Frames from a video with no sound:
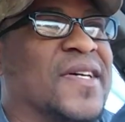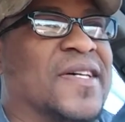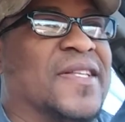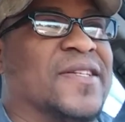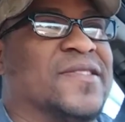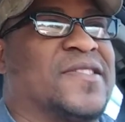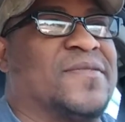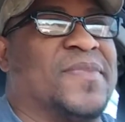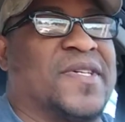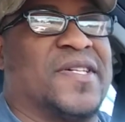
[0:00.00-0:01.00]

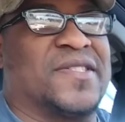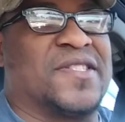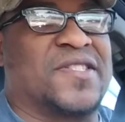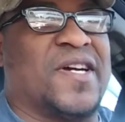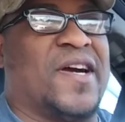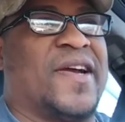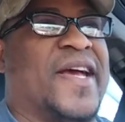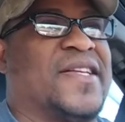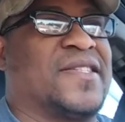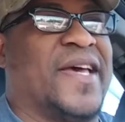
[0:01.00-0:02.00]
alerts because this car
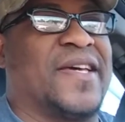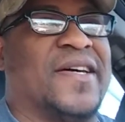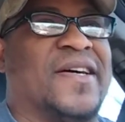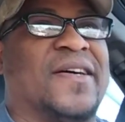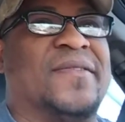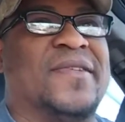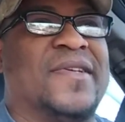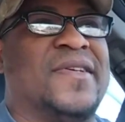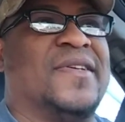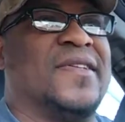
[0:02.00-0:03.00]
has like a
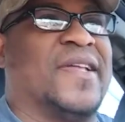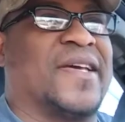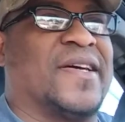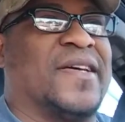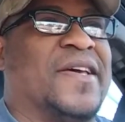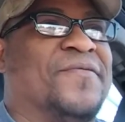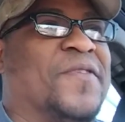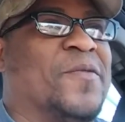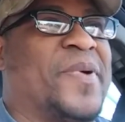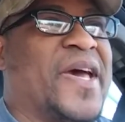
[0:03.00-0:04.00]

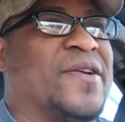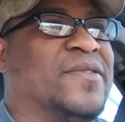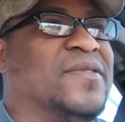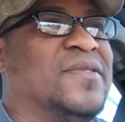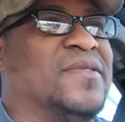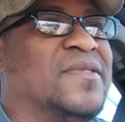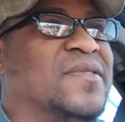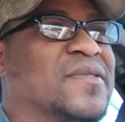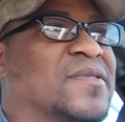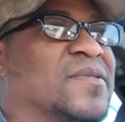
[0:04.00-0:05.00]
info panel.
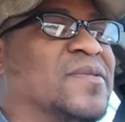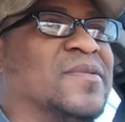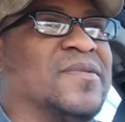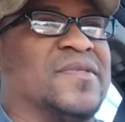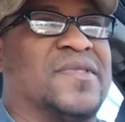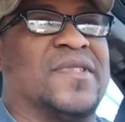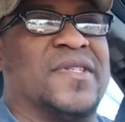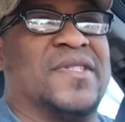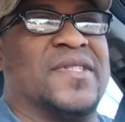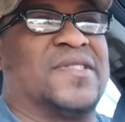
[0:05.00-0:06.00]

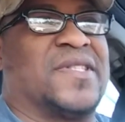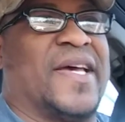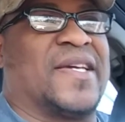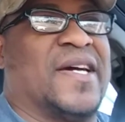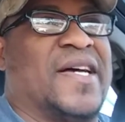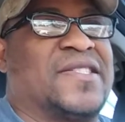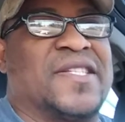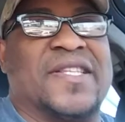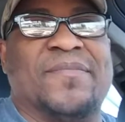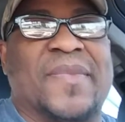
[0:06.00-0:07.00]
So it's like
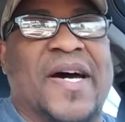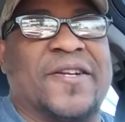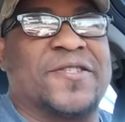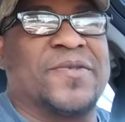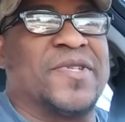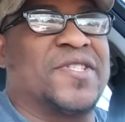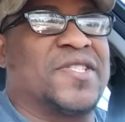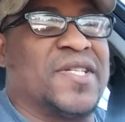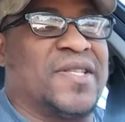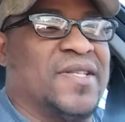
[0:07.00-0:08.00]
constantly monitoring
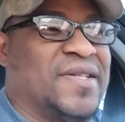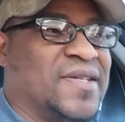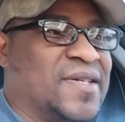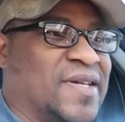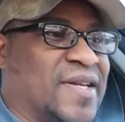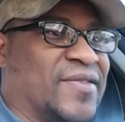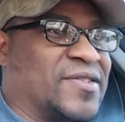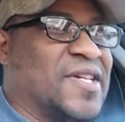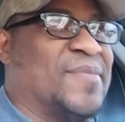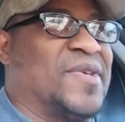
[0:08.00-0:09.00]
shit, and every
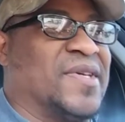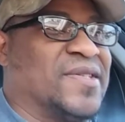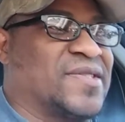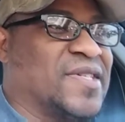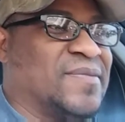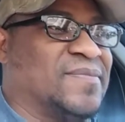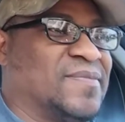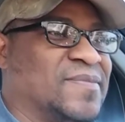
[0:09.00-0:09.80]
time you hear something,